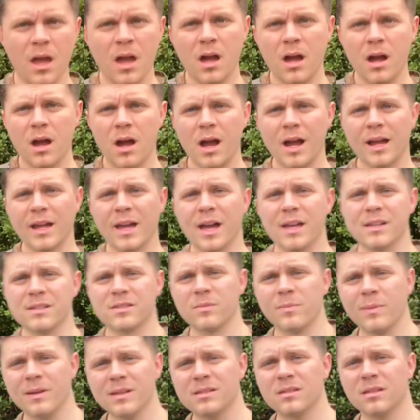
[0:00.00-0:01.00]
All right, guys, so
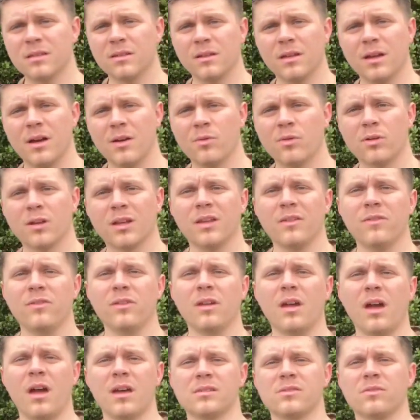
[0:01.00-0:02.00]
basically I want to give you
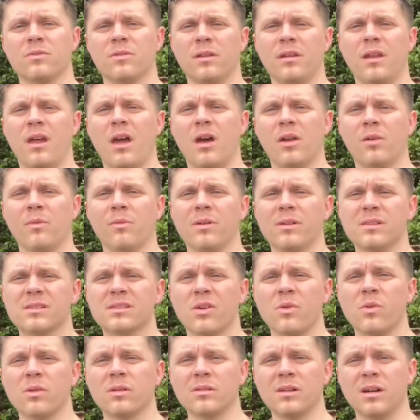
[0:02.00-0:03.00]
guys a rundown of what's
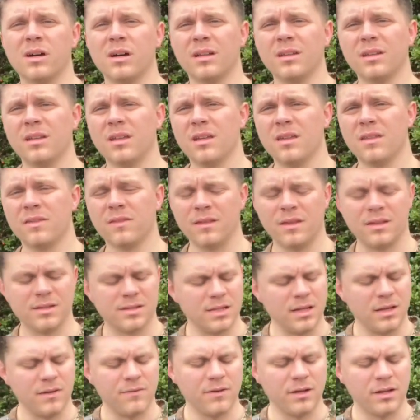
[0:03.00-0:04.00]
going on this
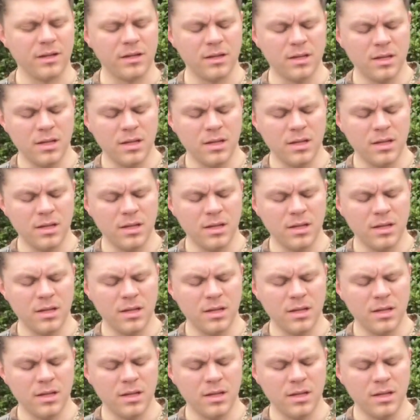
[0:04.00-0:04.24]
evening.